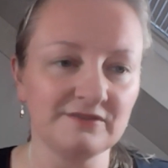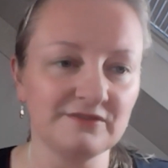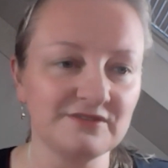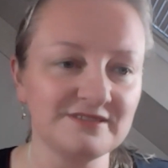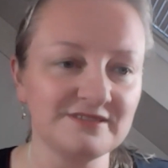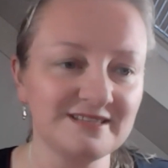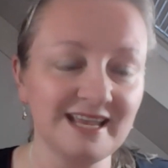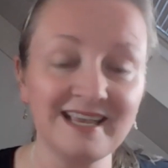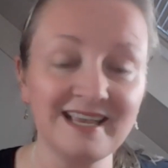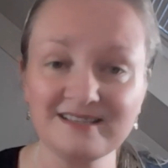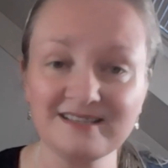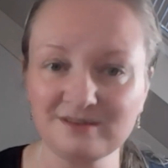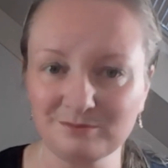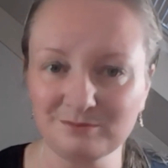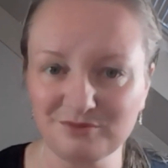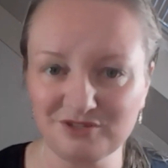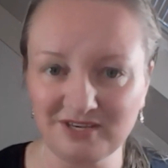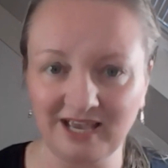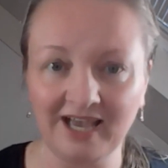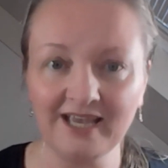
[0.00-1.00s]
take some
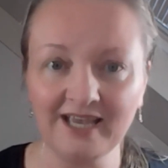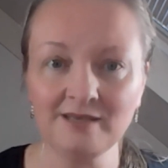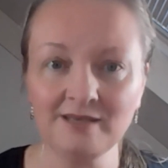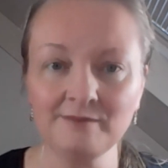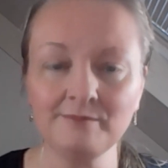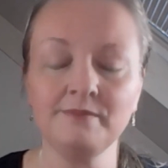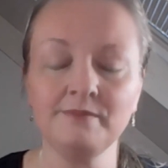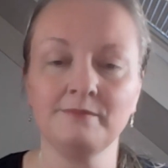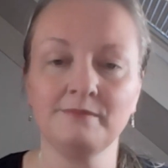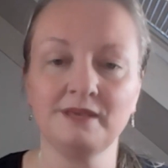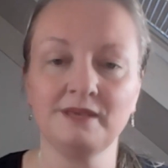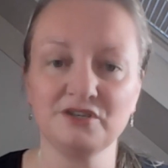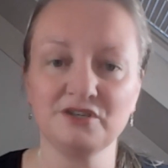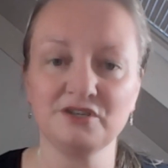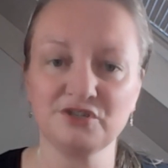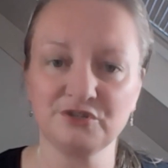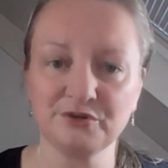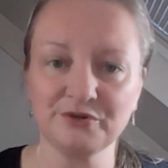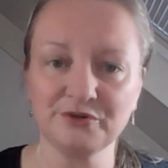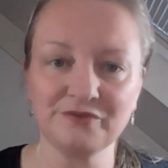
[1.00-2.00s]
time, make
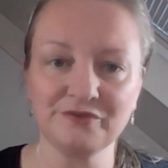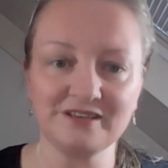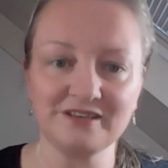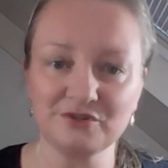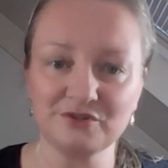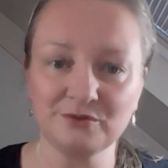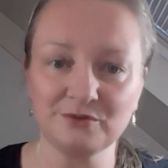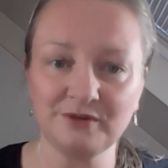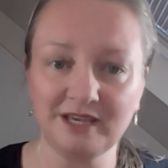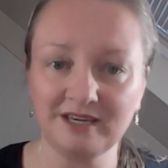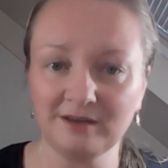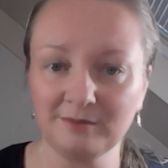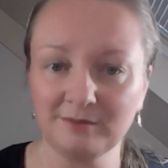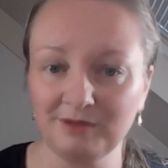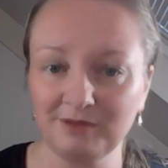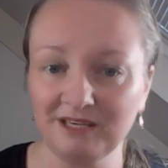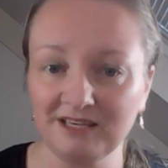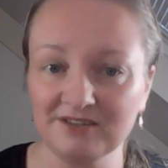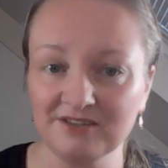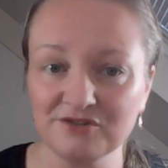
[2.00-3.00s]
sure that you cannot
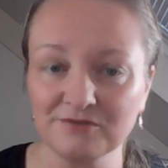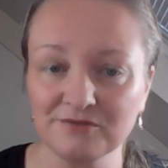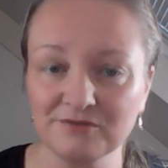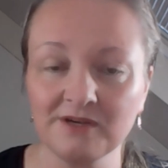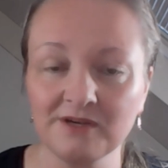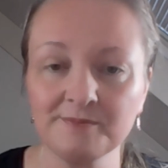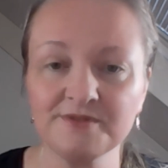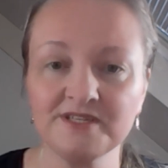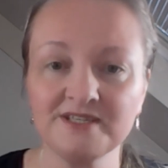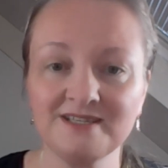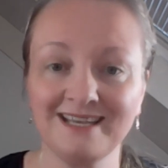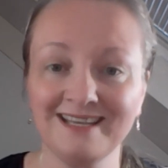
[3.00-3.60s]
be interrupted,